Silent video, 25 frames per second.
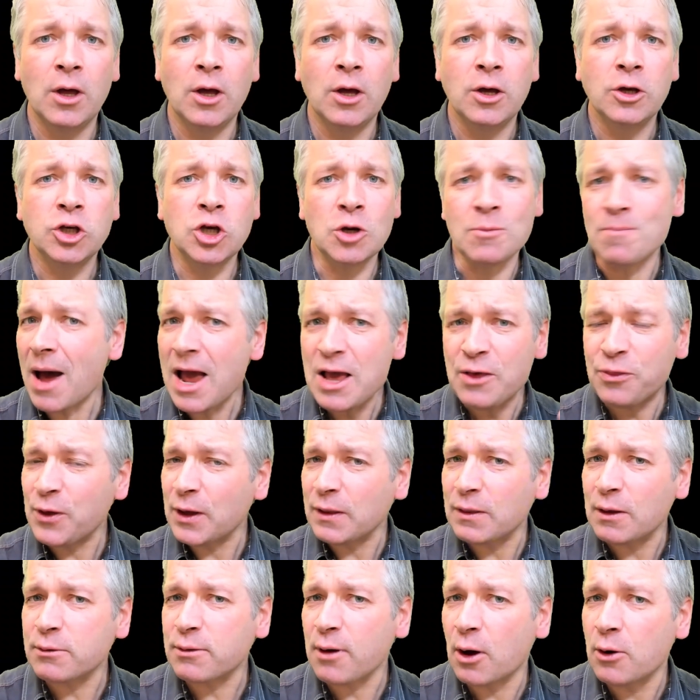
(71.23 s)
You may think
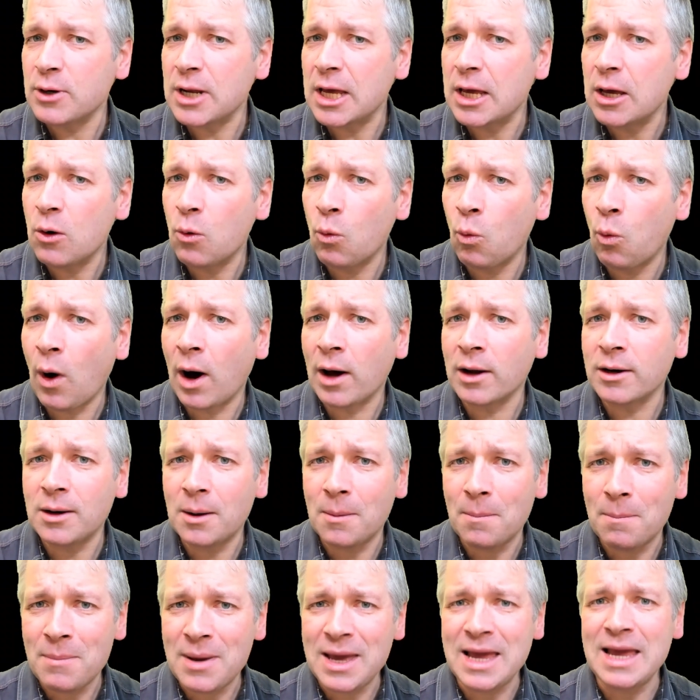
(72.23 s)
there's only one
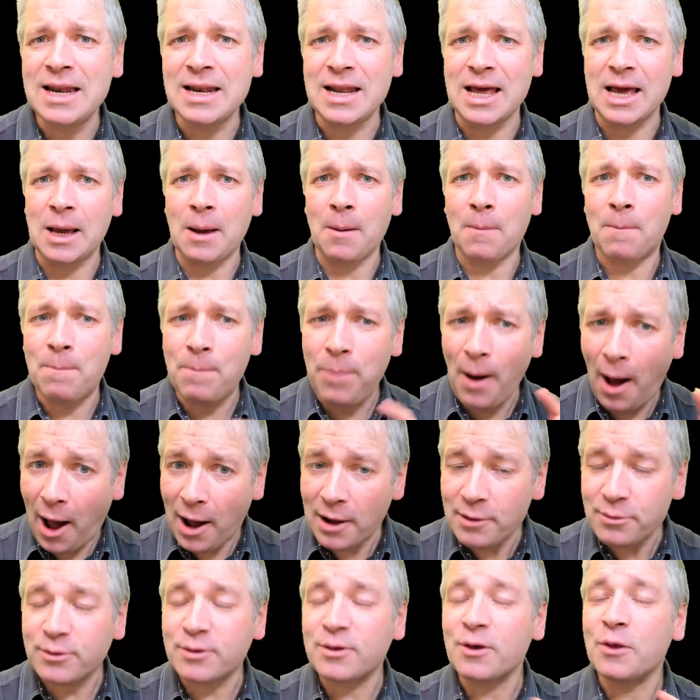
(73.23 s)
meaning,
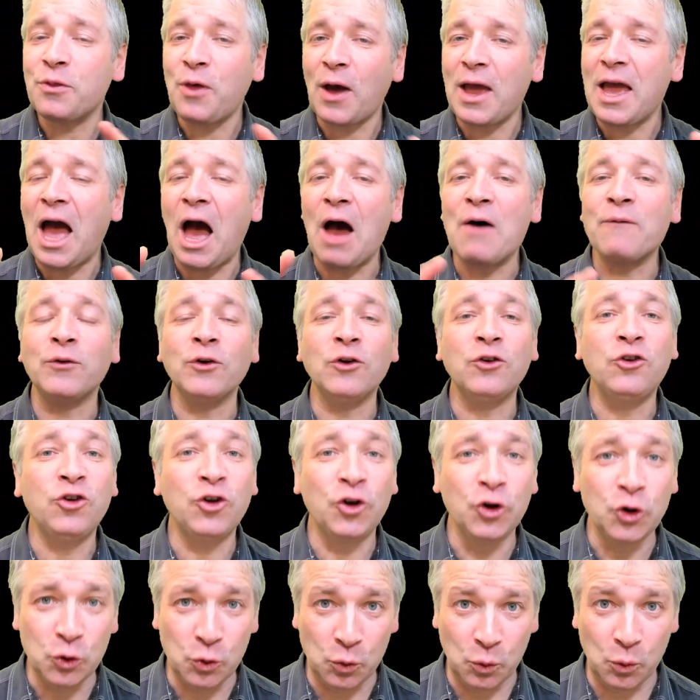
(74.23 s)
but they have
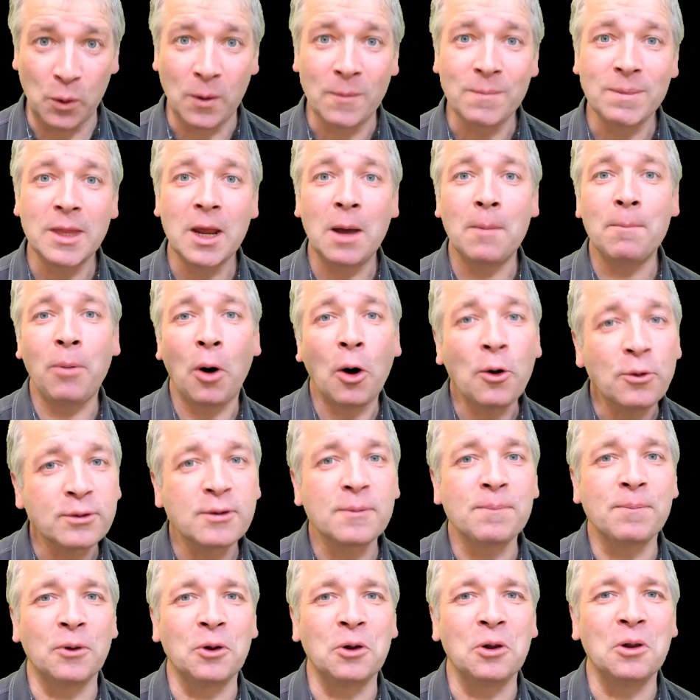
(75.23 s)
two
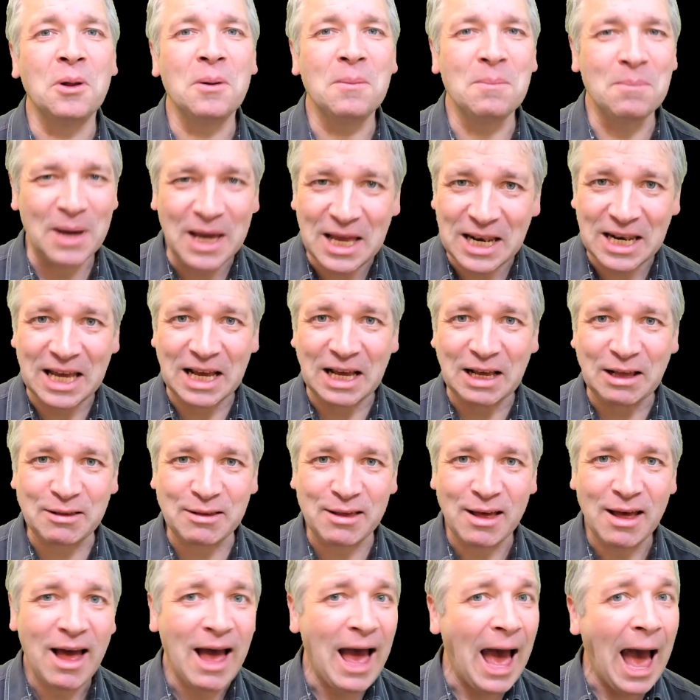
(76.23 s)
possible meanings.
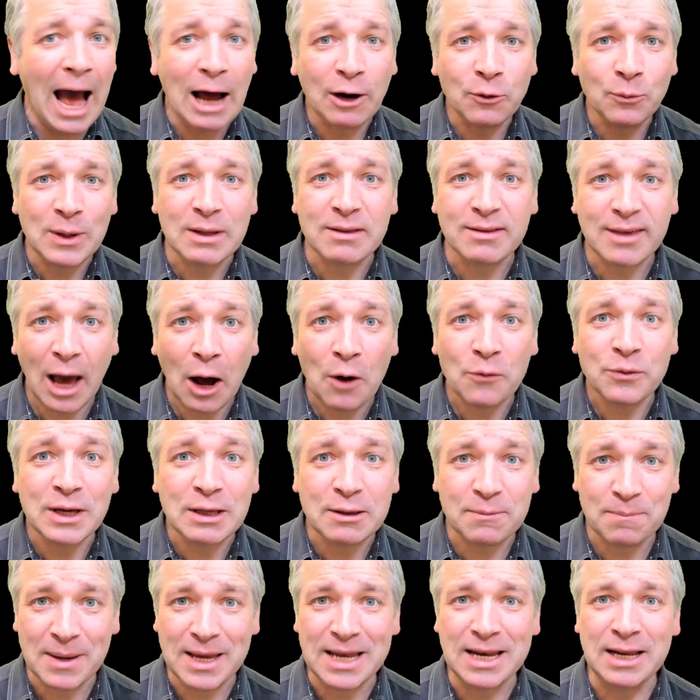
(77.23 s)
How do we tell
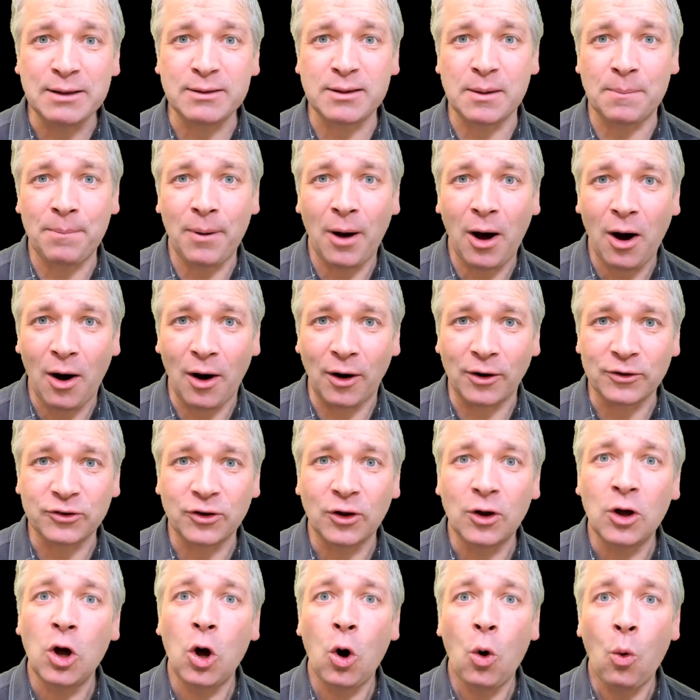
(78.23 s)
these meanings apart?
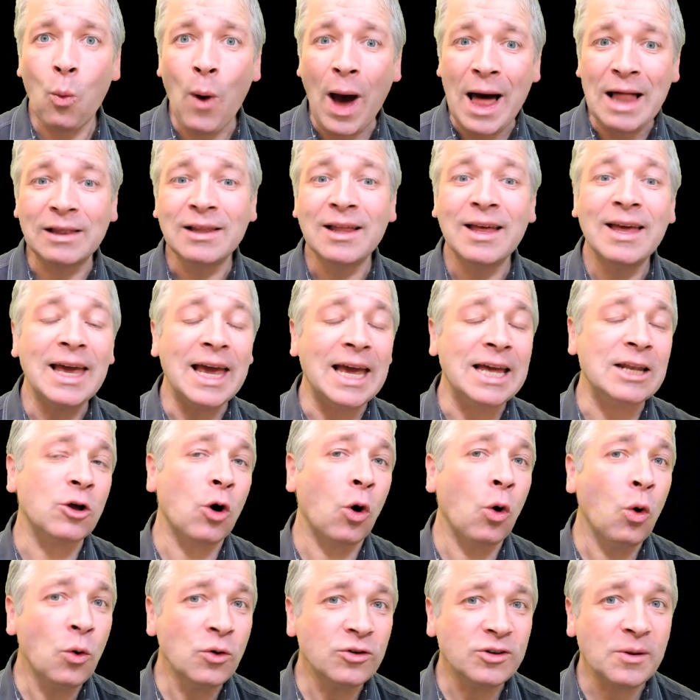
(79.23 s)
Well, it
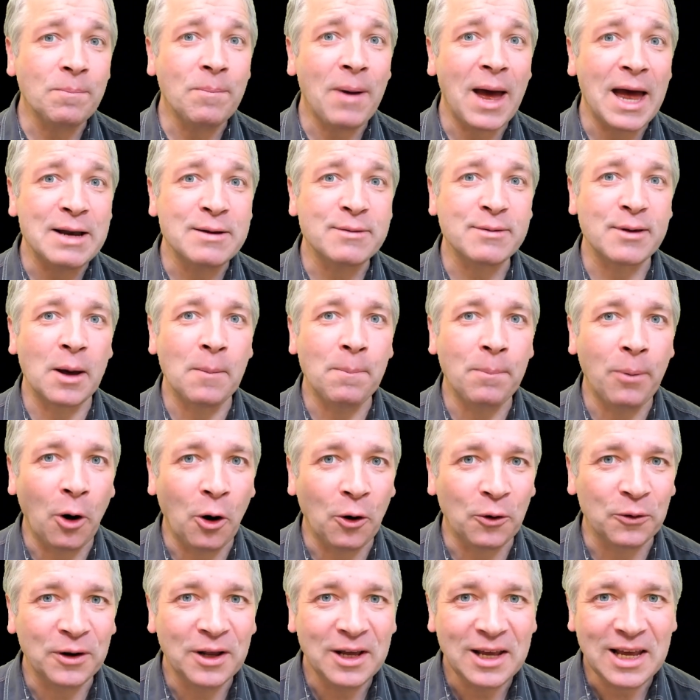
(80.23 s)
all depends
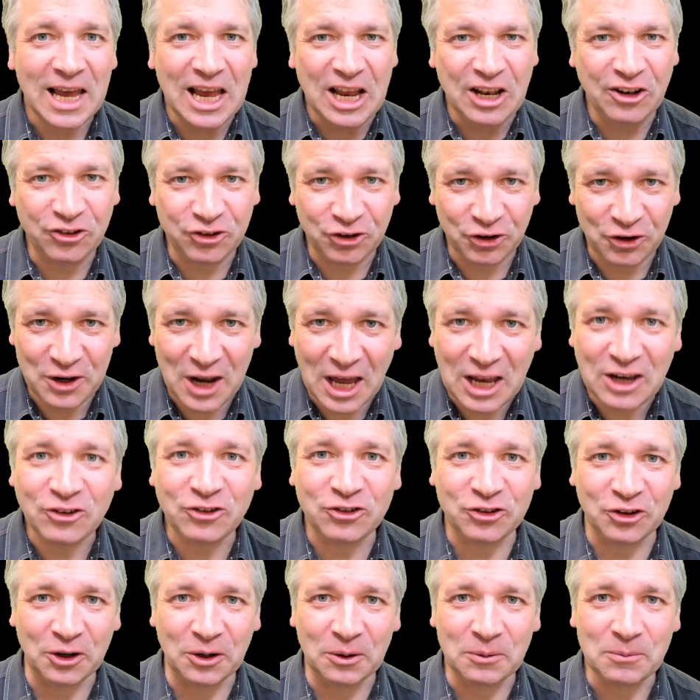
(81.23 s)
upon
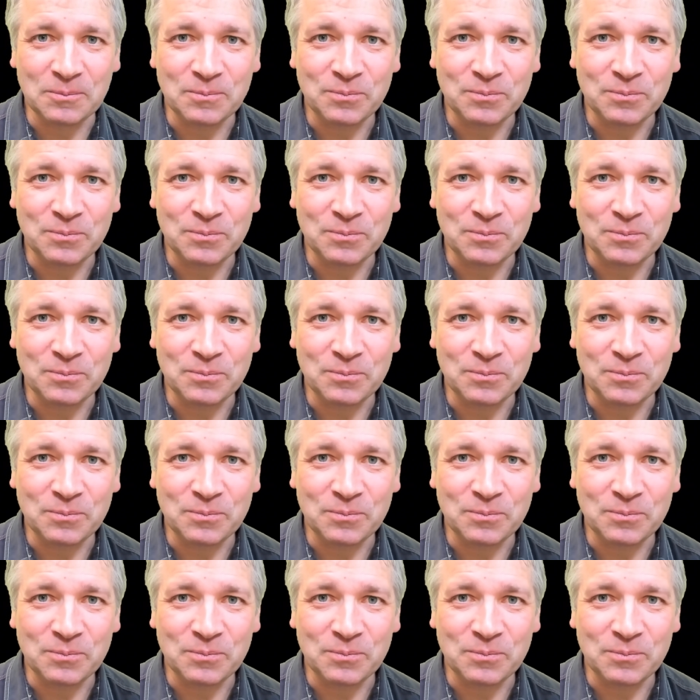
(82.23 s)
intonation.